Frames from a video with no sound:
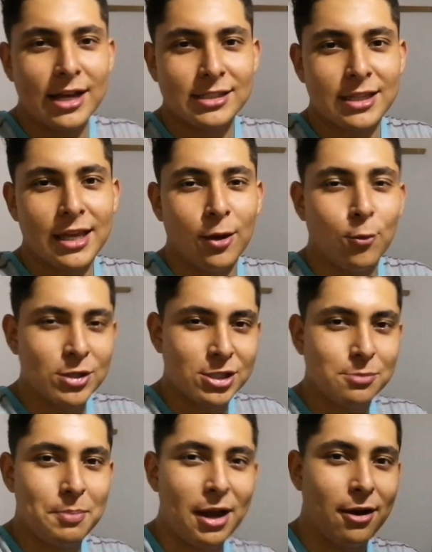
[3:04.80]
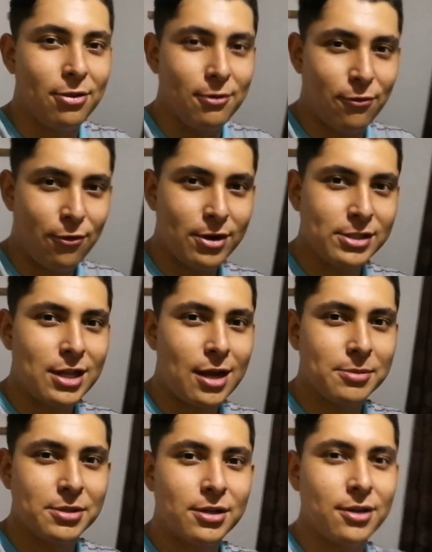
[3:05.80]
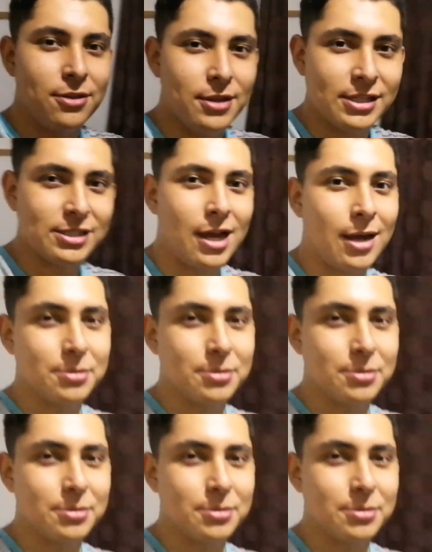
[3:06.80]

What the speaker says: do you guys think? Which is better, the first option or this